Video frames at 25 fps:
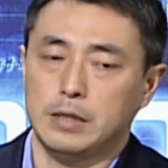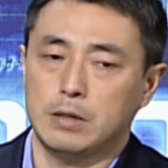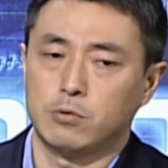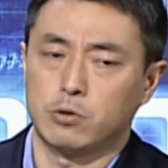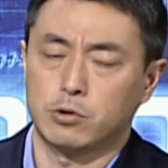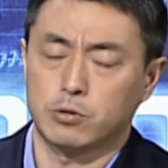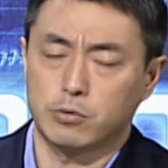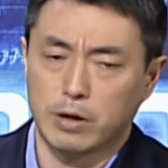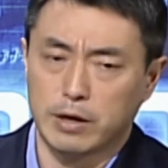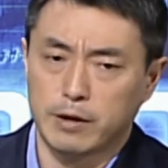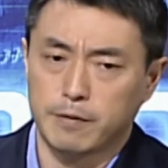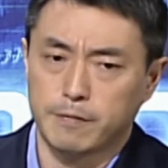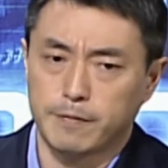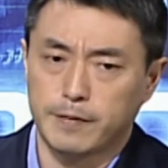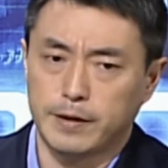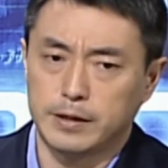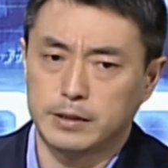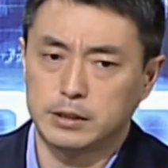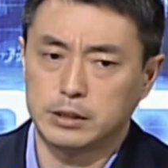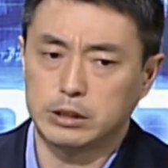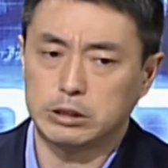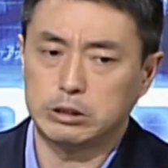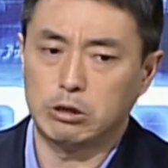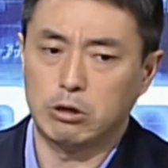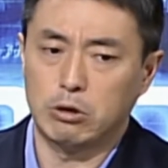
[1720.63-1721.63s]
we're
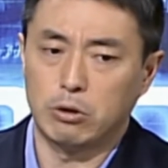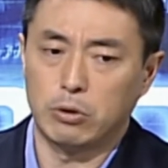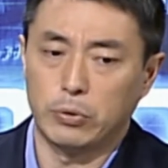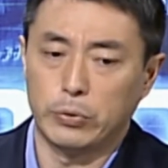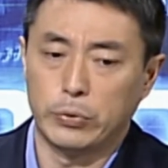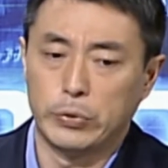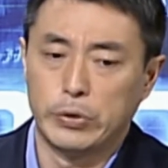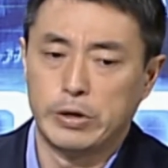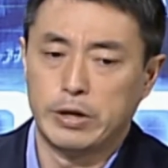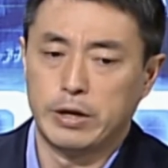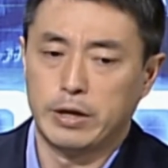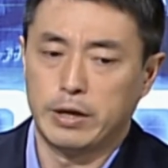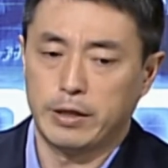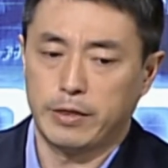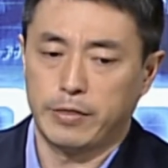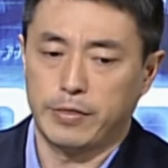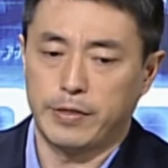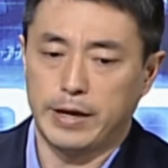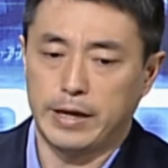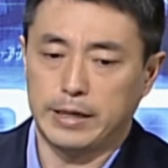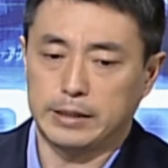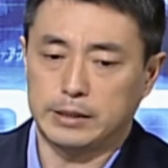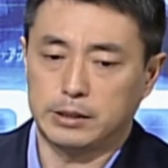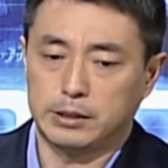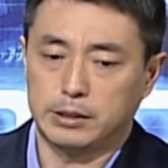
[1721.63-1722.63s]
gratified to know
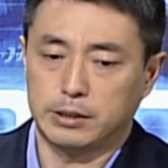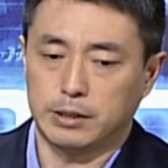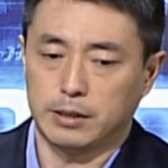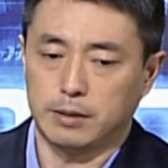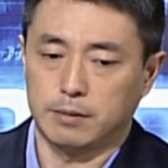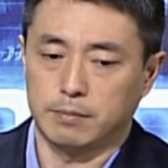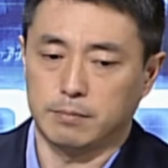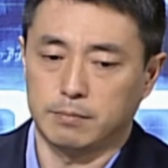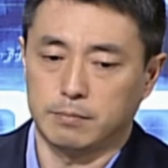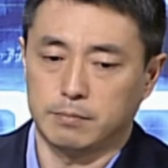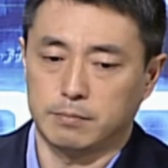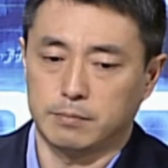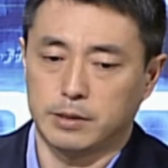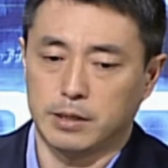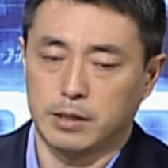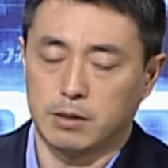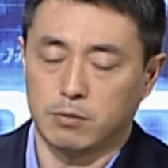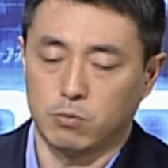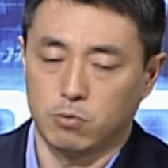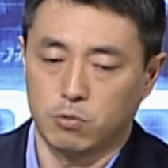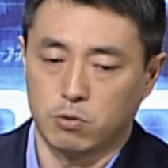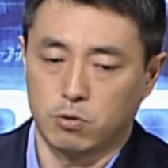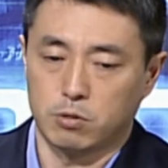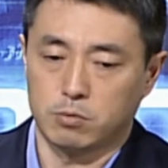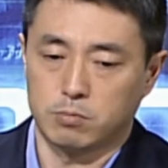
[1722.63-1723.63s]
that um, that
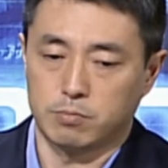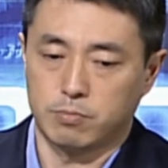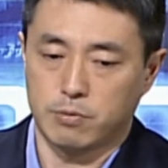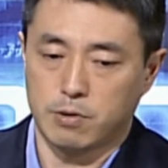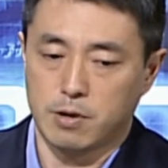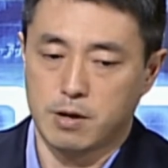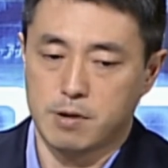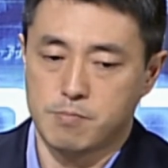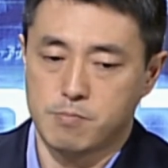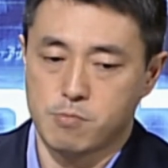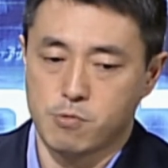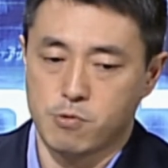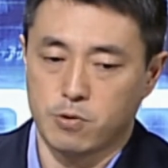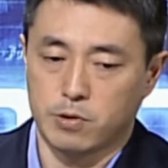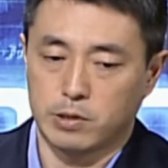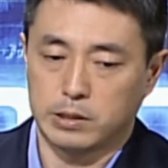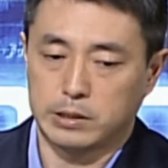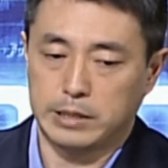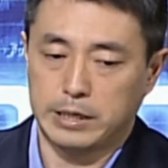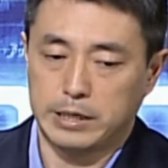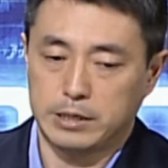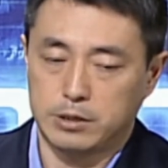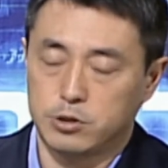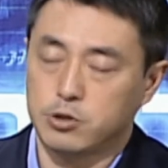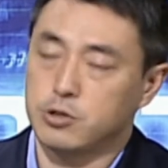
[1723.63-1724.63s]
award brought more
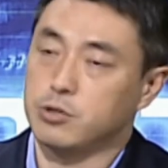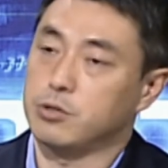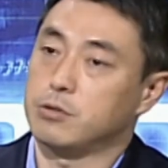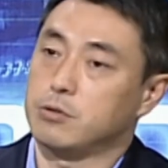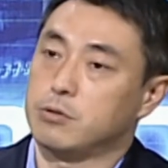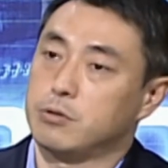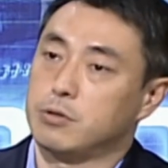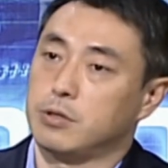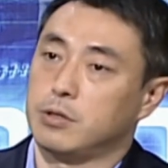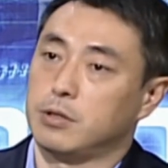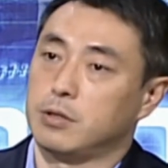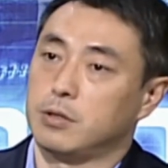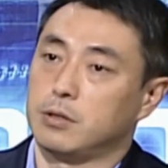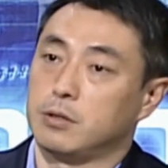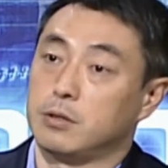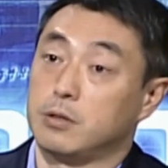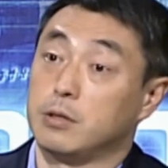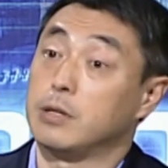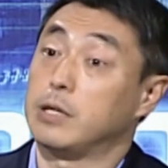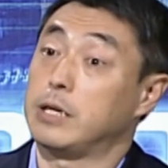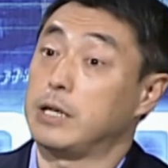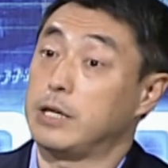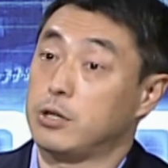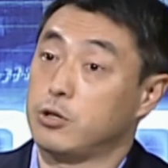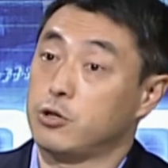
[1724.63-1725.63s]
attention to the
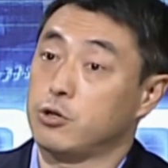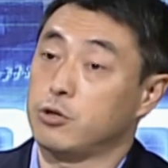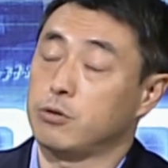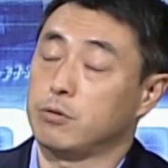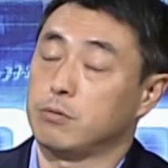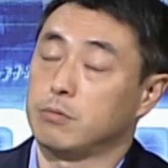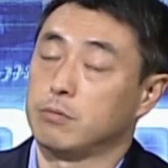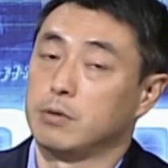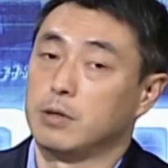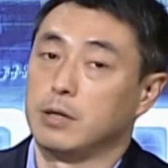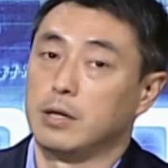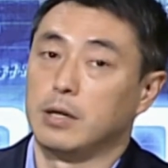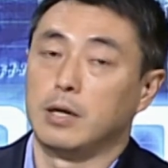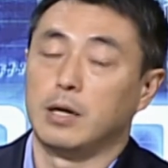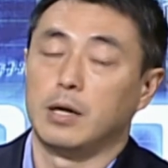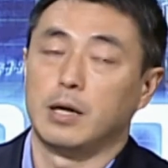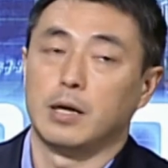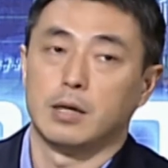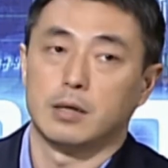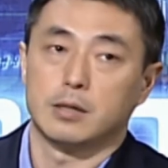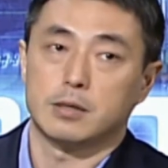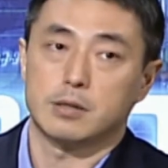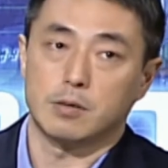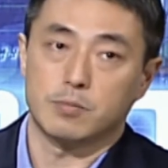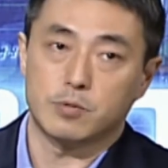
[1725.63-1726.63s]
to the to issue. The issue.
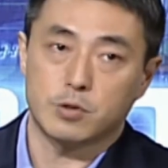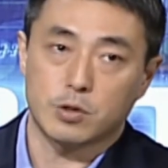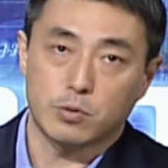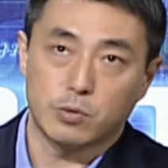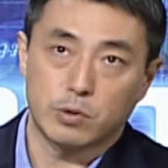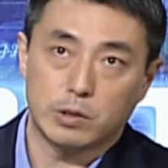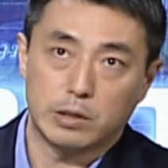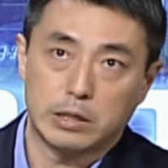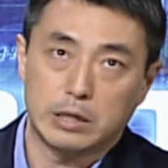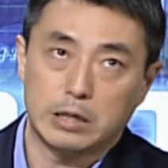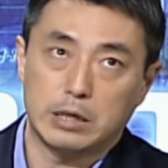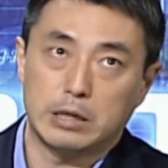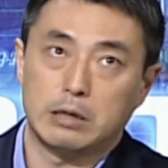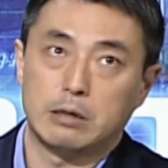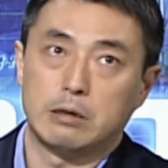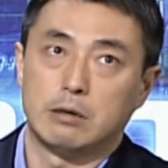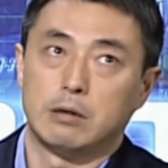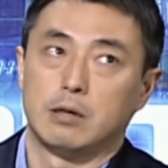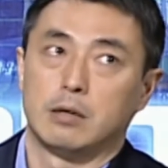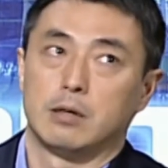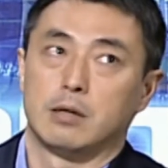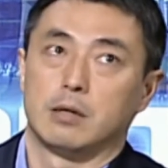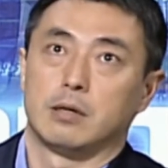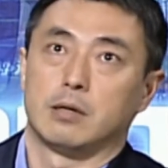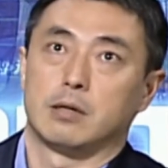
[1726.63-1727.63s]
Yes. Subsequently,
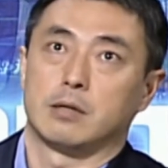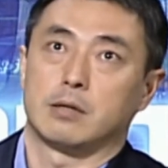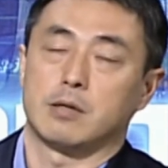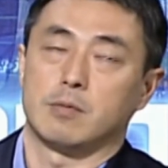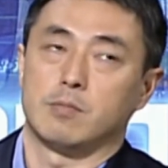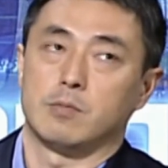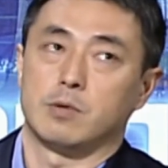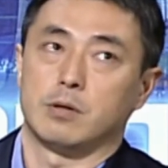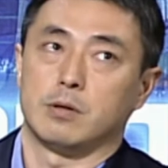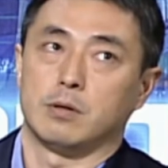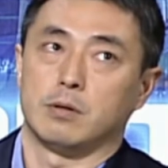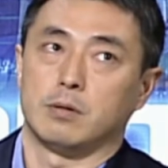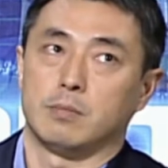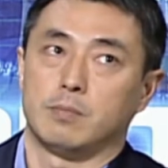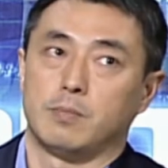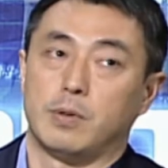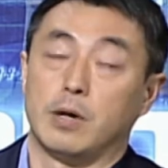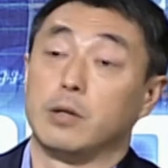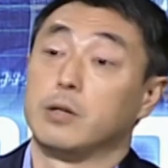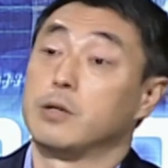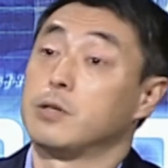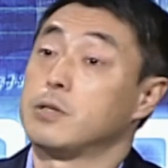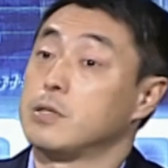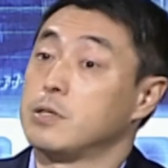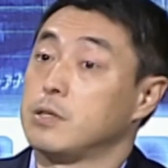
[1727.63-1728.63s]
some of the
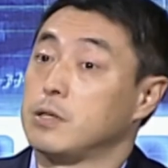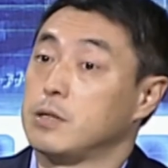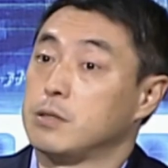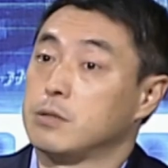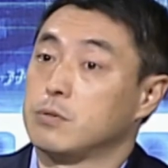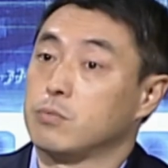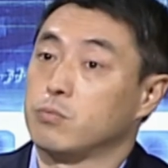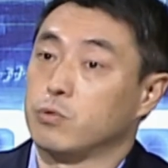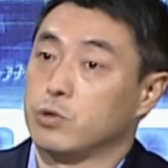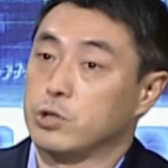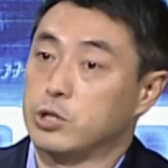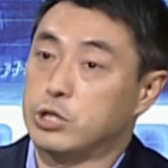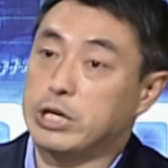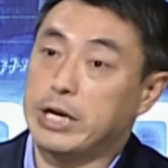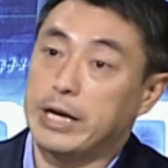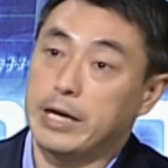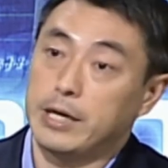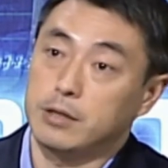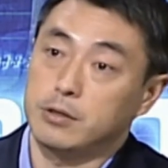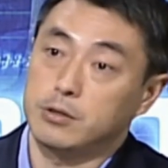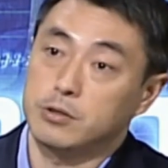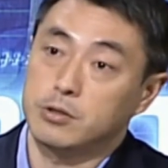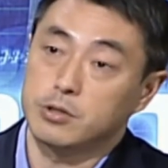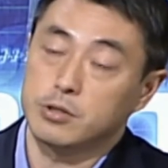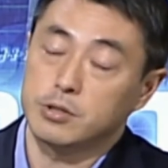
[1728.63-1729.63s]
policies were
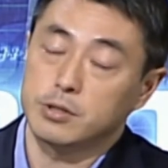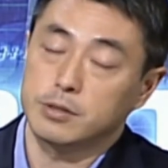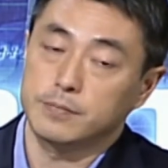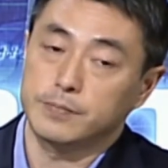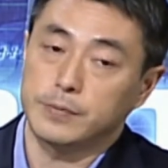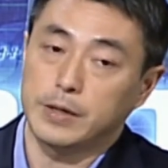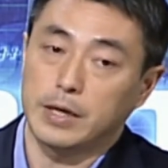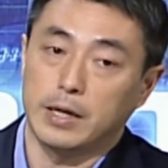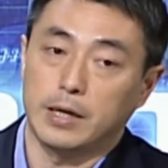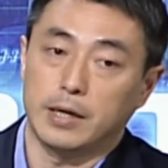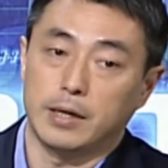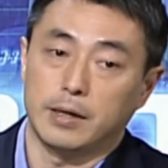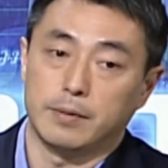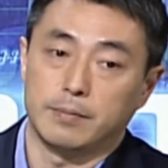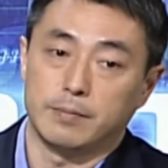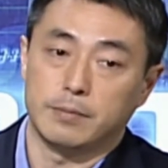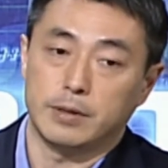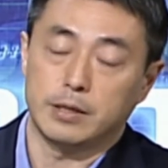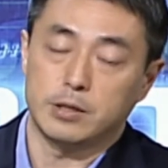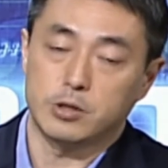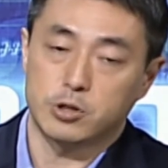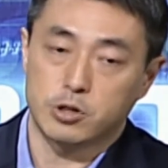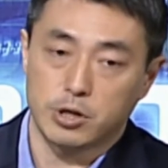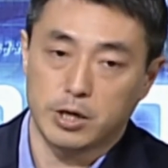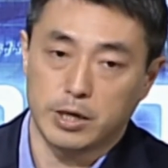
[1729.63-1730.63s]
changed mm, um,
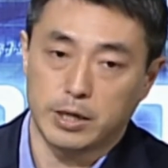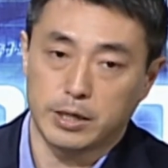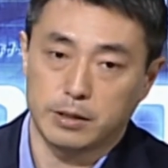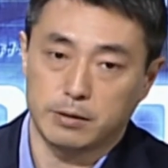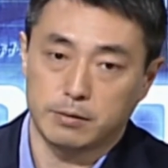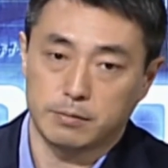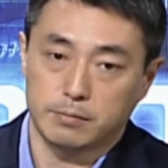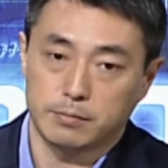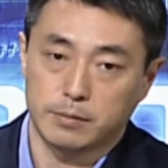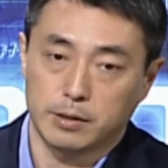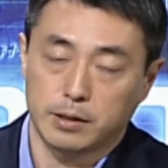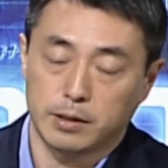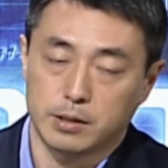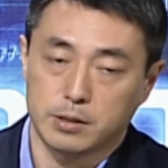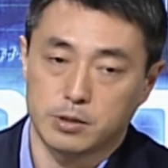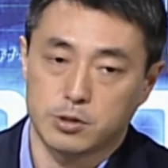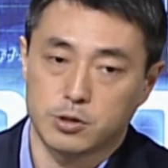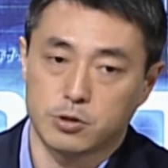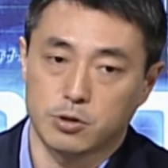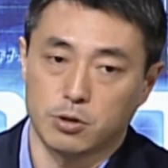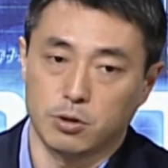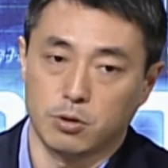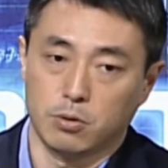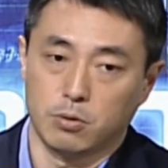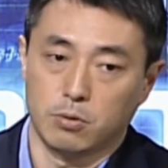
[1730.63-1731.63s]
okay. in China, and
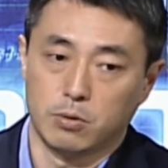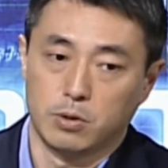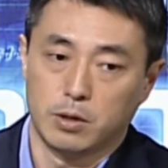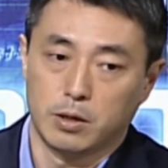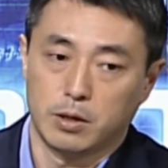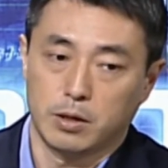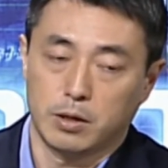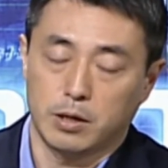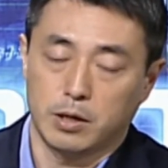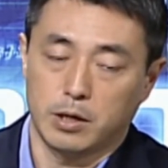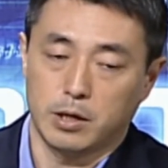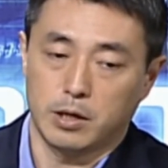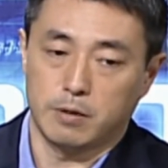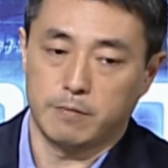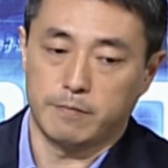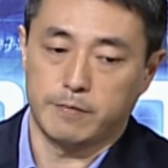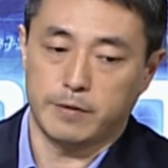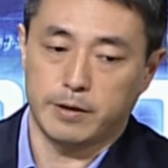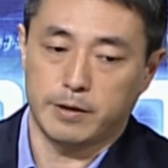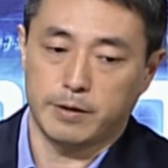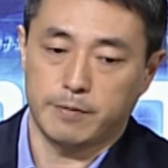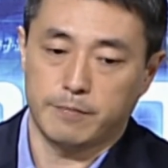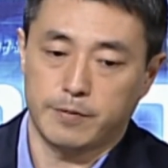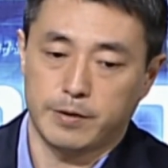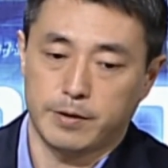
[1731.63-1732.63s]
so in a
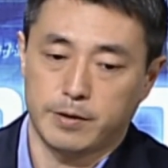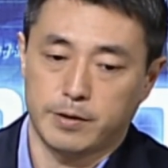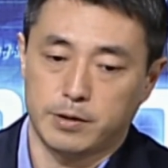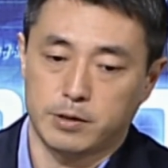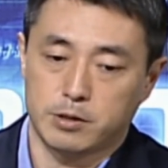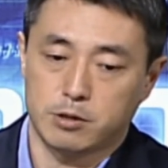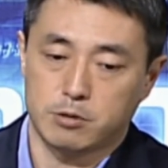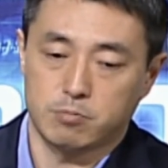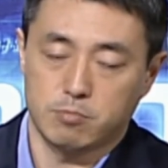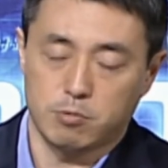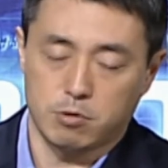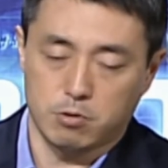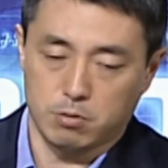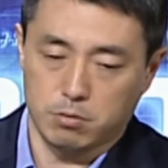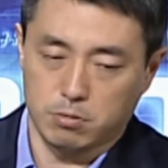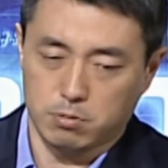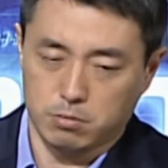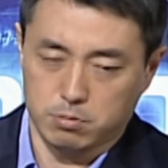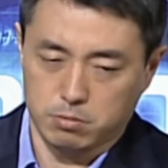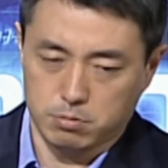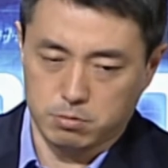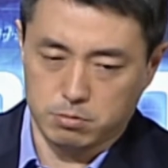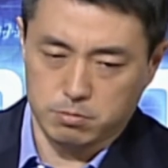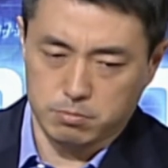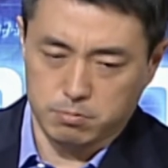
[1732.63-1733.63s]
very very
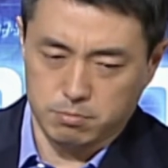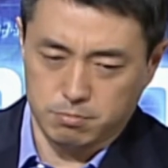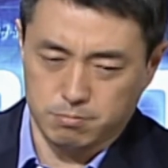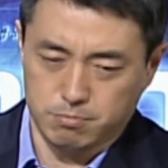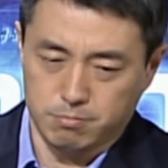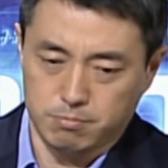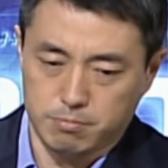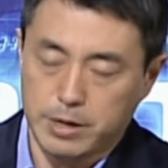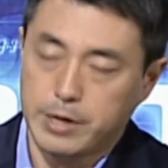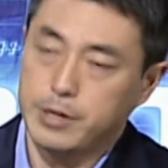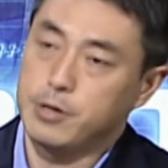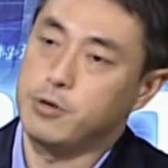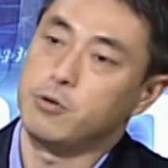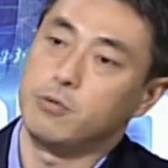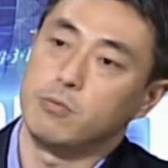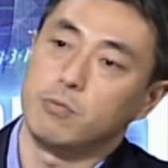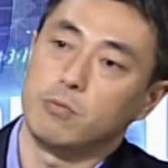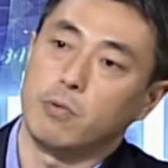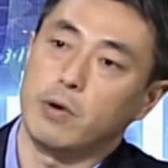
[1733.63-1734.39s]
small minute